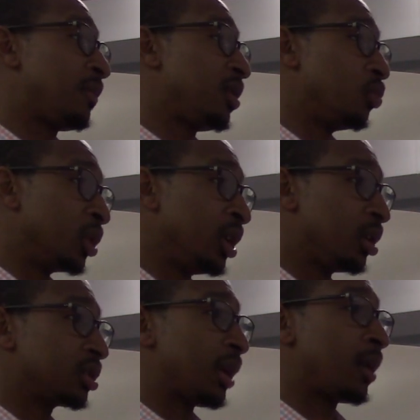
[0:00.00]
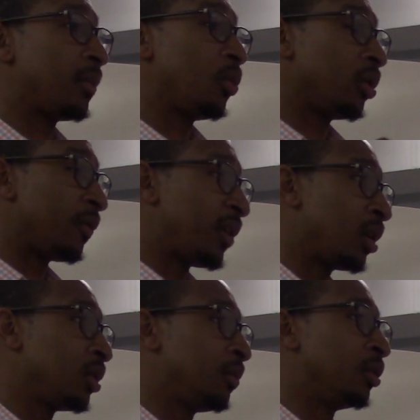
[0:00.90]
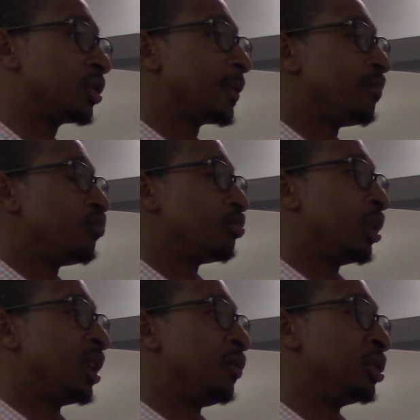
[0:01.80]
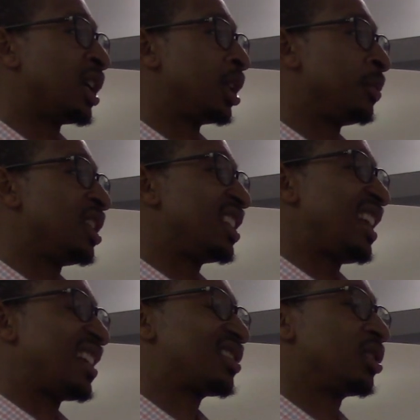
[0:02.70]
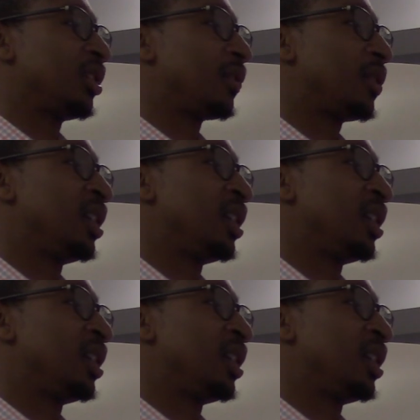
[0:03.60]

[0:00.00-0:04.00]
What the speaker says: be real, they may be real variables, but if you're telling me that stuff